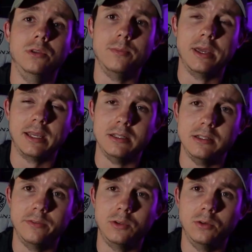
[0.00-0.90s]
make it
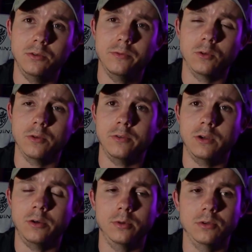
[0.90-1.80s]
difficult for
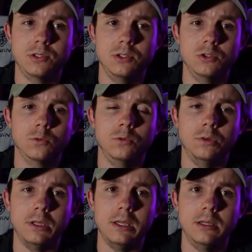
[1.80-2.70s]
developers to
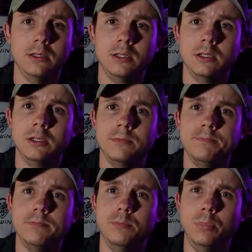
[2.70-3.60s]
truly
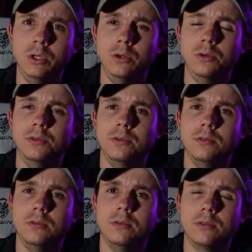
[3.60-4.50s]
build
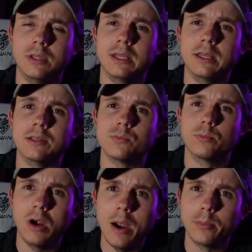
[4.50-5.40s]
things
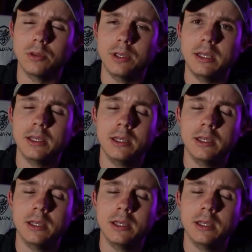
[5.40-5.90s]
properly.